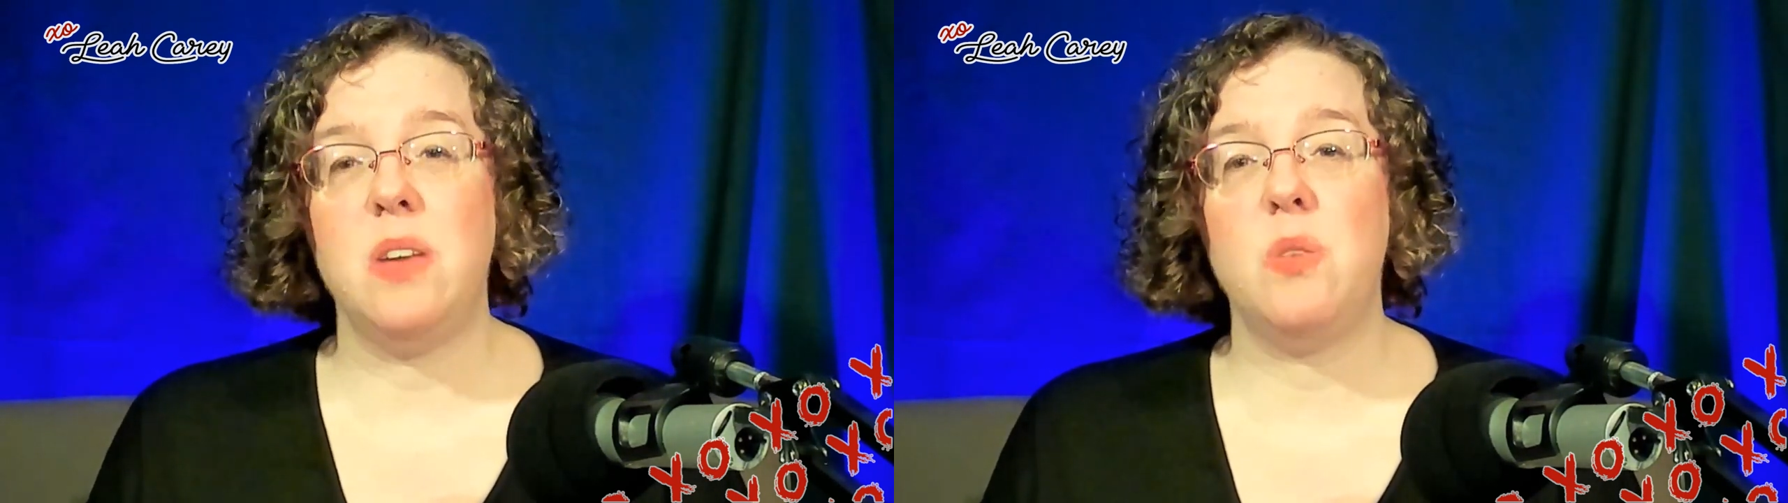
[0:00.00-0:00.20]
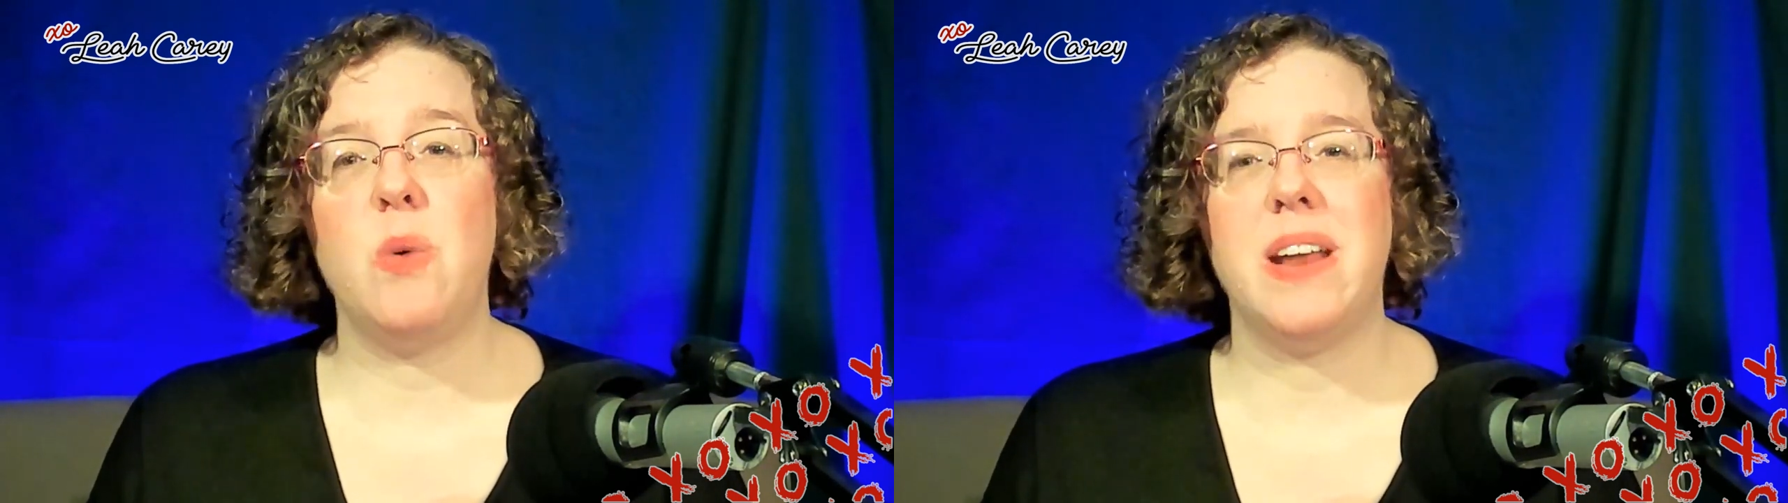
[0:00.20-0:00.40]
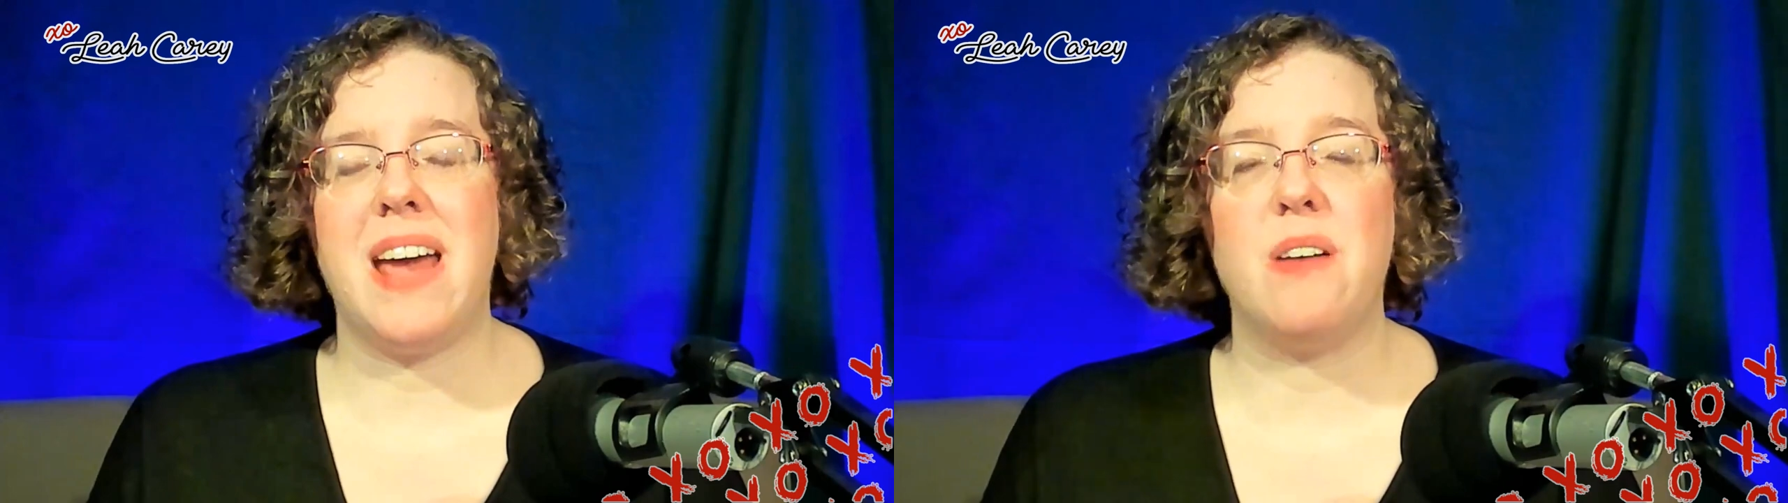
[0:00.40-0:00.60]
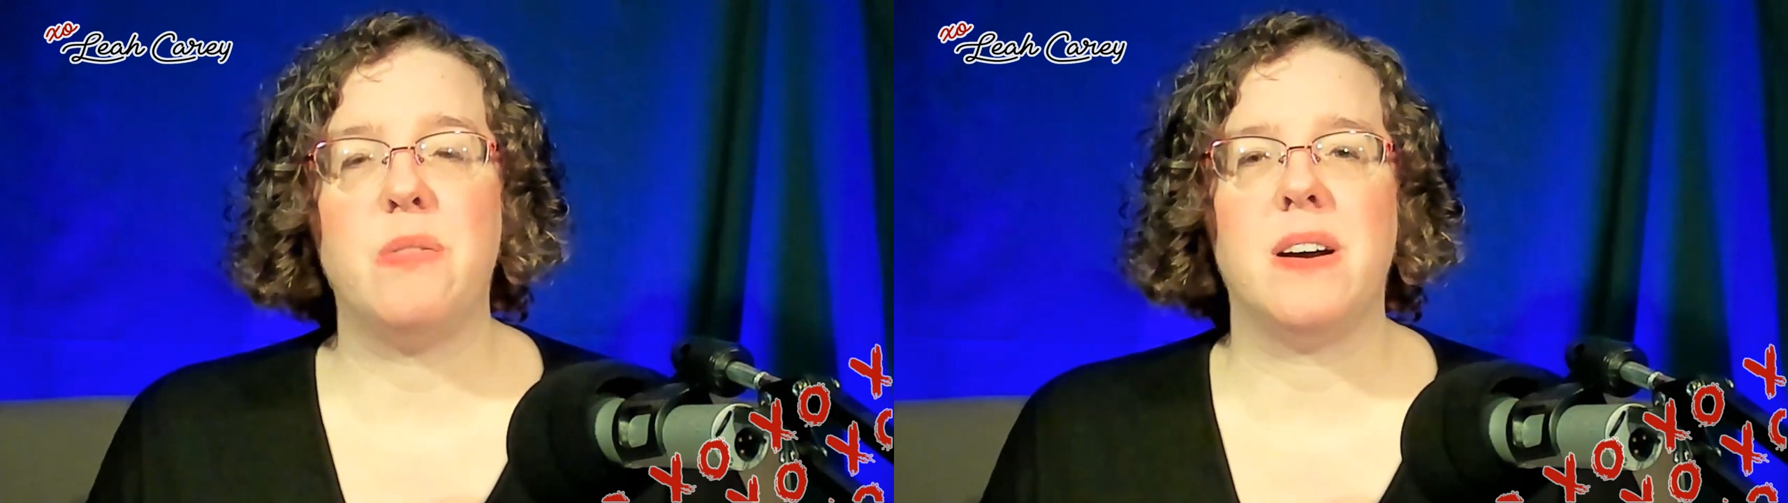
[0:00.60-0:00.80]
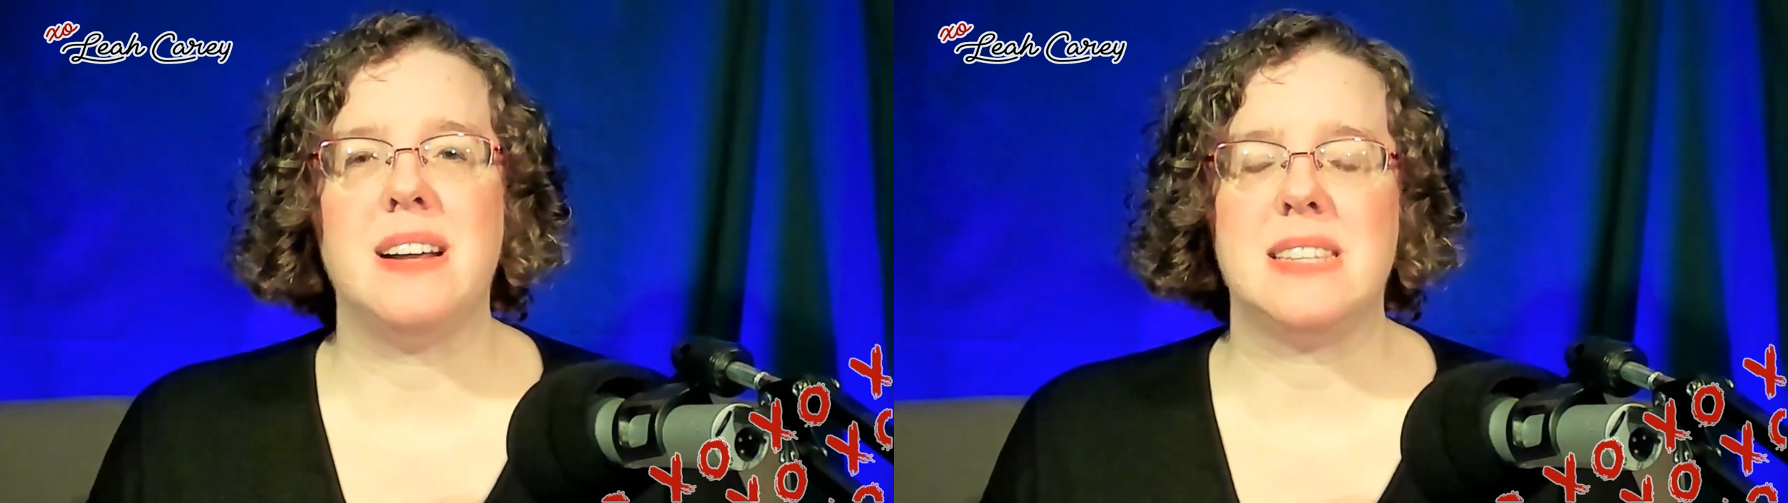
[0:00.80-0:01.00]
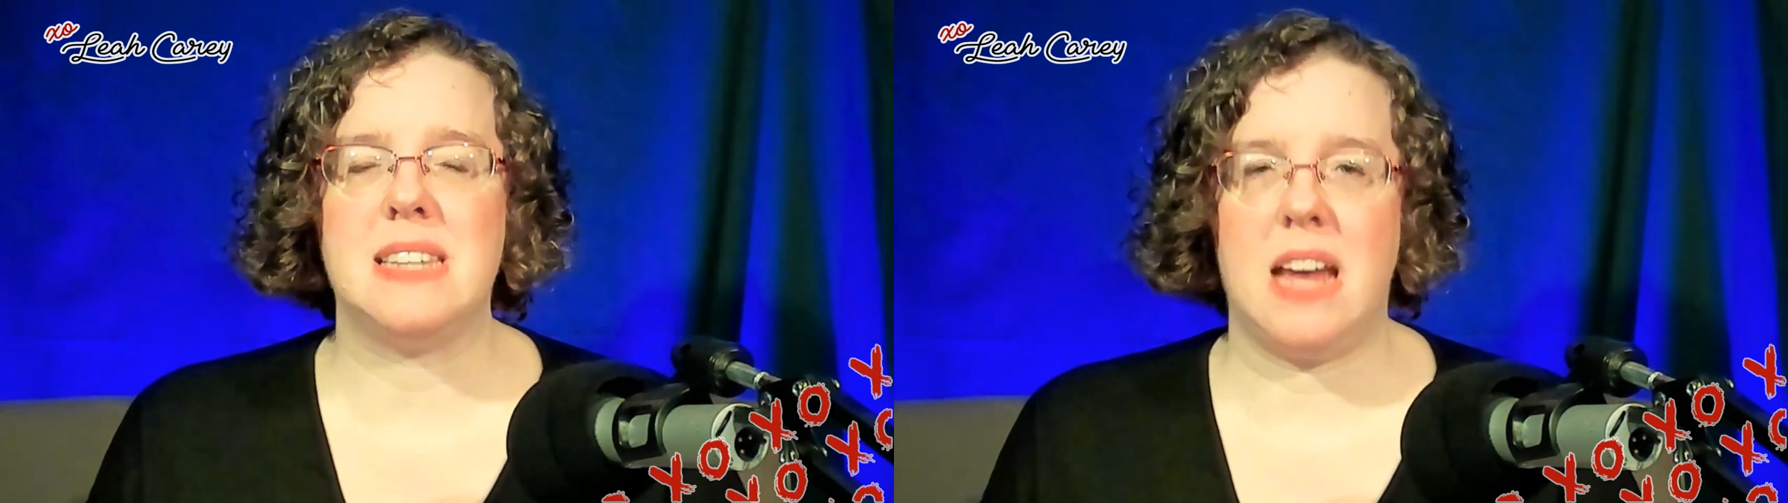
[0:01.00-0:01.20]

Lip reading: in whatever its